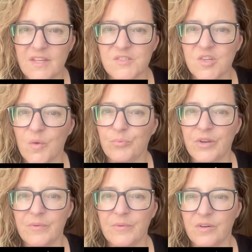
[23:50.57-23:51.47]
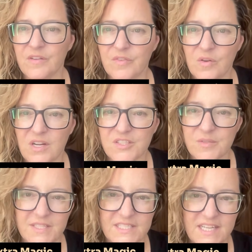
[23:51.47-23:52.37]
So pre-recorded phone calls
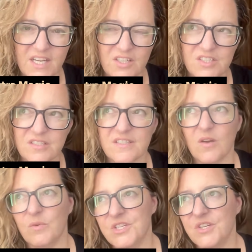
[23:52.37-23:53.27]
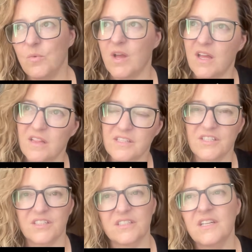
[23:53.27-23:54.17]
from Disney characters that wish you well on
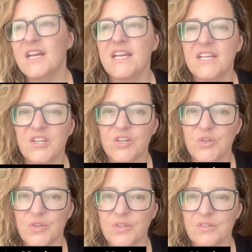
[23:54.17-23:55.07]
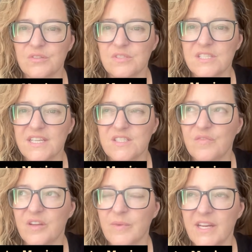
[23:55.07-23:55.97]
your cruise is a
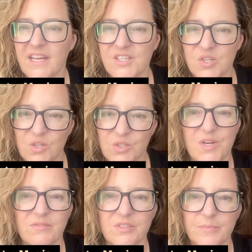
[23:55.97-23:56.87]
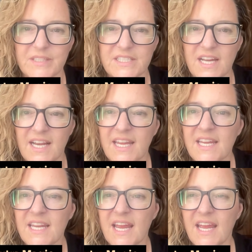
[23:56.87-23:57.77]
fun way to get your whole travel group excited.